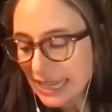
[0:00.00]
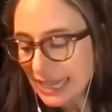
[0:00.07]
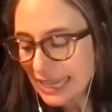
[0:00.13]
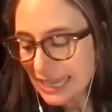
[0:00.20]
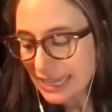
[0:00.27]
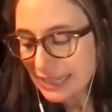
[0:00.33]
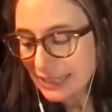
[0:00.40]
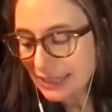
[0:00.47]

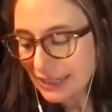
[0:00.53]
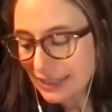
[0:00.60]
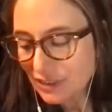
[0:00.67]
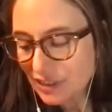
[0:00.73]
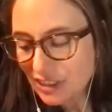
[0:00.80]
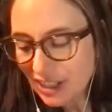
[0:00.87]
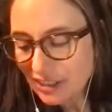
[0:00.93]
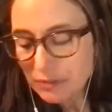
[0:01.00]
And
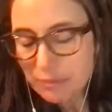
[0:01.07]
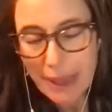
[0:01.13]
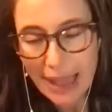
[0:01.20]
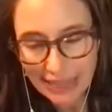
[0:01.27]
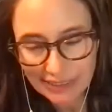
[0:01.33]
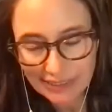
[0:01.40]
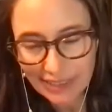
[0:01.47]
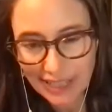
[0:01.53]
she does
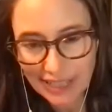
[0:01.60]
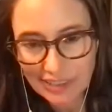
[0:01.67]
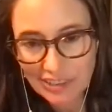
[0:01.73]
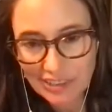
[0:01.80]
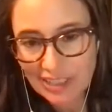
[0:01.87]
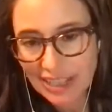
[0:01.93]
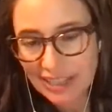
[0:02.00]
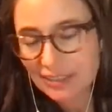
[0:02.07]
backslide.
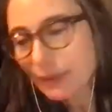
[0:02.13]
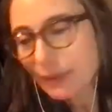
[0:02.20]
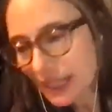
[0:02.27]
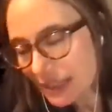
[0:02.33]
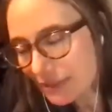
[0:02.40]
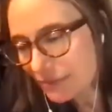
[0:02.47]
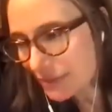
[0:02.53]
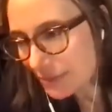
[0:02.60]
She takes
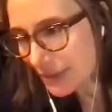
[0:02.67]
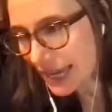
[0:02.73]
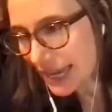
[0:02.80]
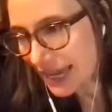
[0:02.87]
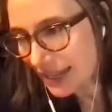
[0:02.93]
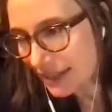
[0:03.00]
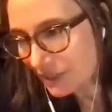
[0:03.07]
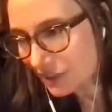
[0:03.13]
money from
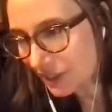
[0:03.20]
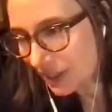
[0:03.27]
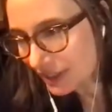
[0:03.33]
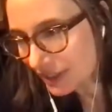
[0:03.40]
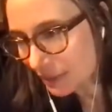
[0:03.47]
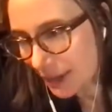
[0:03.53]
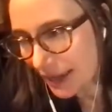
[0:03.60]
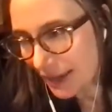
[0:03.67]
Matt. She
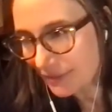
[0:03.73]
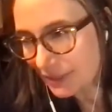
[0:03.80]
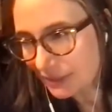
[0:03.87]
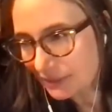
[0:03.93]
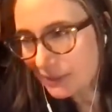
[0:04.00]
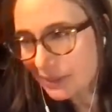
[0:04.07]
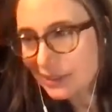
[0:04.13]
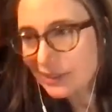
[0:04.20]
ends up
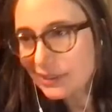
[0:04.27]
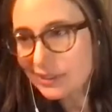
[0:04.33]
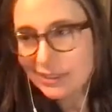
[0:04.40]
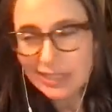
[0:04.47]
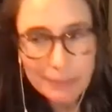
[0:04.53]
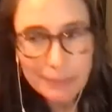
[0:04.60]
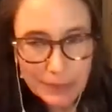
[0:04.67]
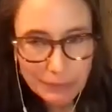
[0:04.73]

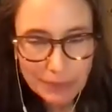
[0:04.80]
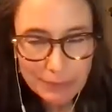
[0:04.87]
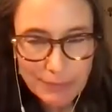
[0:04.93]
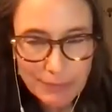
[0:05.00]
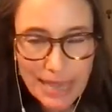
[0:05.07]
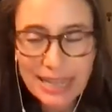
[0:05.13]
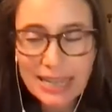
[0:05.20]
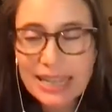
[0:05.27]
sleeping with
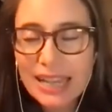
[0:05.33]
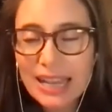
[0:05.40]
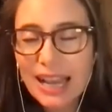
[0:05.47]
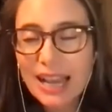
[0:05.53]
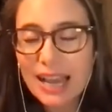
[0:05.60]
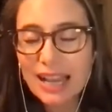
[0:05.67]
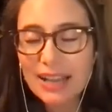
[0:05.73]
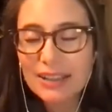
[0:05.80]
Matt.
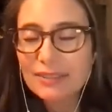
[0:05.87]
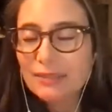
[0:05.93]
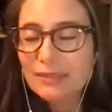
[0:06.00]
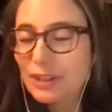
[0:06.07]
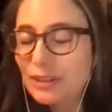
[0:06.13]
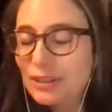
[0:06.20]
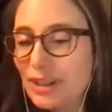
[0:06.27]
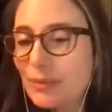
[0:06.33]

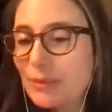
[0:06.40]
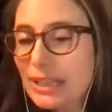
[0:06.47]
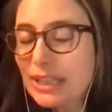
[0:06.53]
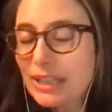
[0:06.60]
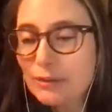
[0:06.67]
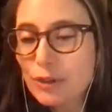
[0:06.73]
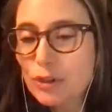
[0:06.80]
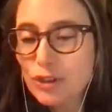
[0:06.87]
There's someone in
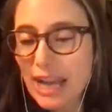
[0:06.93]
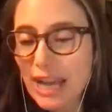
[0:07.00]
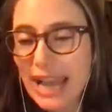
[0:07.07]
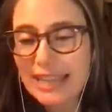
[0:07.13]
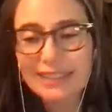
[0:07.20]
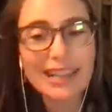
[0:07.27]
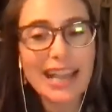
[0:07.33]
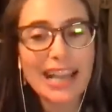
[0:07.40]
the chat
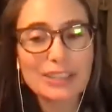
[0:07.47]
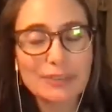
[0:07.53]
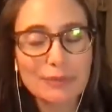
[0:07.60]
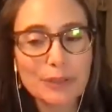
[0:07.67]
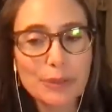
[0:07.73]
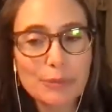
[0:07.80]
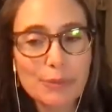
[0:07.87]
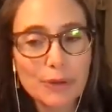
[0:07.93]
has asked
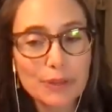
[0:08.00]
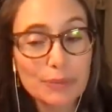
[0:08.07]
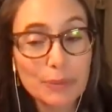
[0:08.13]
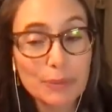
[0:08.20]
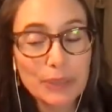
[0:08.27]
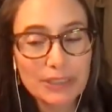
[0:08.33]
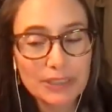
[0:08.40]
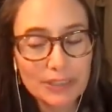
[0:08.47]
for no more
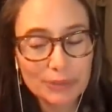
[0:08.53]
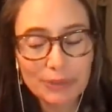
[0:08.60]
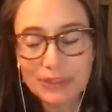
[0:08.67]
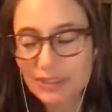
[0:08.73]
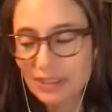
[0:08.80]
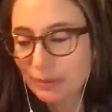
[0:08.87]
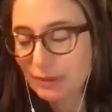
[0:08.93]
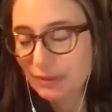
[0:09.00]
spoilers, which
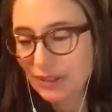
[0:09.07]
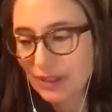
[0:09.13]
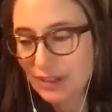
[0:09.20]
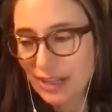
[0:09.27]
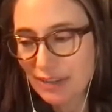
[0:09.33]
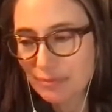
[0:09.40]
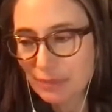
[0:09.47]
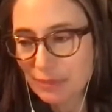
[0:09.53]
seems fair
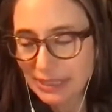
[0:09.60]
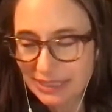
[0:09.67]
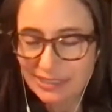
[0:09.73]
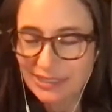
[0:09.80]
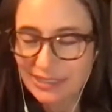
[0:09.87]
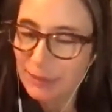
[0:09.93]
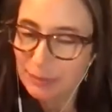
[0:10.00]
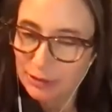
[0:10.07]
enough, but
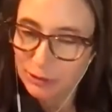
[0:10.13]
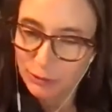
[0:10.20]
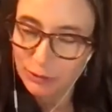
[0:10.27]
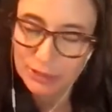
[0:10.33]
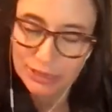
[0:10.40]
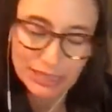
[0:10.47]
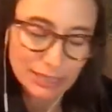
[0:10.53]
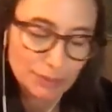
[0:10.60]
this happens
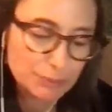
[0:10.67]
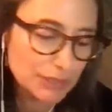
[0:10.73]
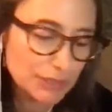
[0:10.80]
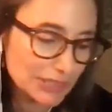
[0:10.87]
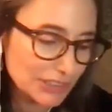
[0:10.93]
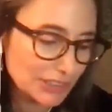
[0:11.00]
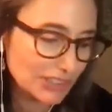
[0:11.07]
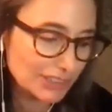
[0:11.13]
early in the book
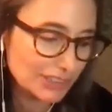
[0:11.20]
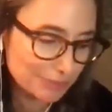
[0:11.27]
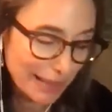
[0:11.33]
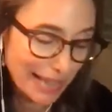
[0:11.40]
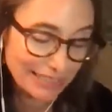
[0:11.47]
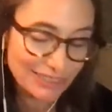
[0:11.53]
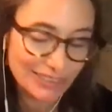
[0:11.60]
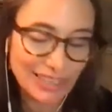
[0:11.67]
that she
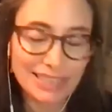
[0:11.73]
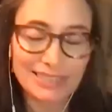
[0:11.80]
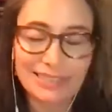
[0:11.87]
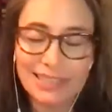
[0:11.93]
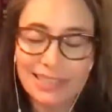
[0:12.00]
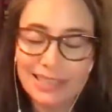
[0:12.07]
backslides.